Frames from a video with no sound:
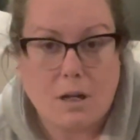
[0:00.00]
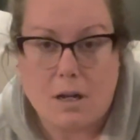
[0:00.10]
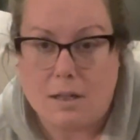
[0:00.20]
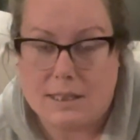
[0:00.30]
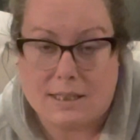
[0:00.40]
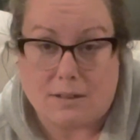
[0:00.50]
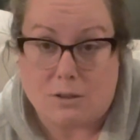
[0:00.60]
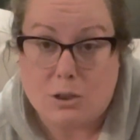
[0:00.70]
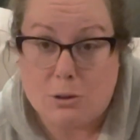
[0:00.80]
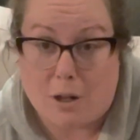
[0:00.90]
still
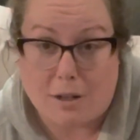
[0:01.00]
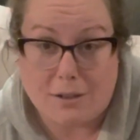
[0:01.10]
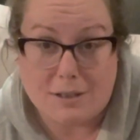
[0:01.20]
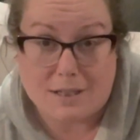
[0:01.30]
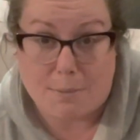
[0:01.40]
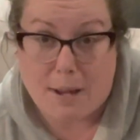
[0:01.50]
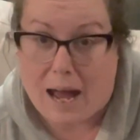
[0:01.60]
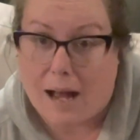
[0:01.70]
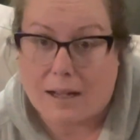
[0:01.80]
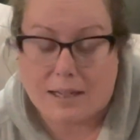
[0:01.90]
$2 a
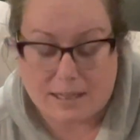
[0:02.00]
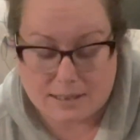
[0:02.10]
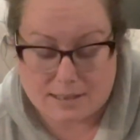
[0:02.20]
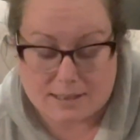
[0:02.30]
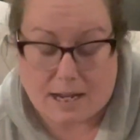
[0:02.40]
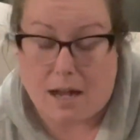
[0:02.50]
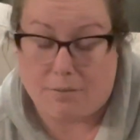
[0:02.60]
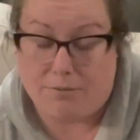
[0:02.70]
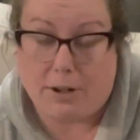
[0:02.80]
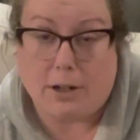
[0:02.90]
pack is
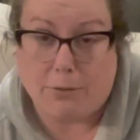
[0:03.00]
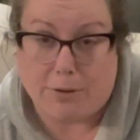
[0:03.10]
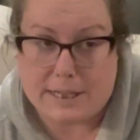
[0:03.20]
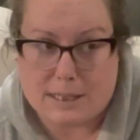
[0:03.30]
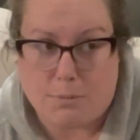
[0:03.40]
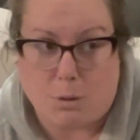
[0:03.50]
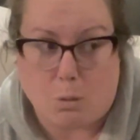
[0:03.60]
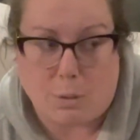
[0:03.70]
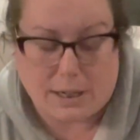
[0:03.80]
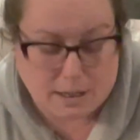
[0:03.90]
very reasonable
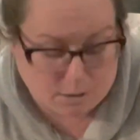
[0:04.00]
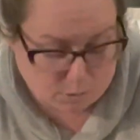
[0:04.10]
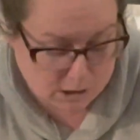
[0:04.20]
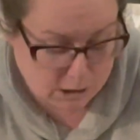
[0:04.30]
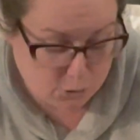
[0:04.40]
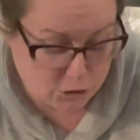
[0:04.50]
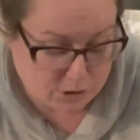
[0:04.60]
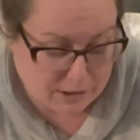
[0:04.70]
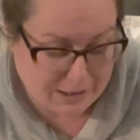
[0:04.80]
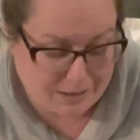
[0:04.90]
when
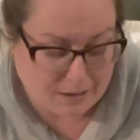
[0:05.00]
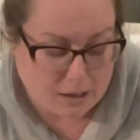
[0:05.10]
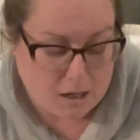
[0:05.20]
usually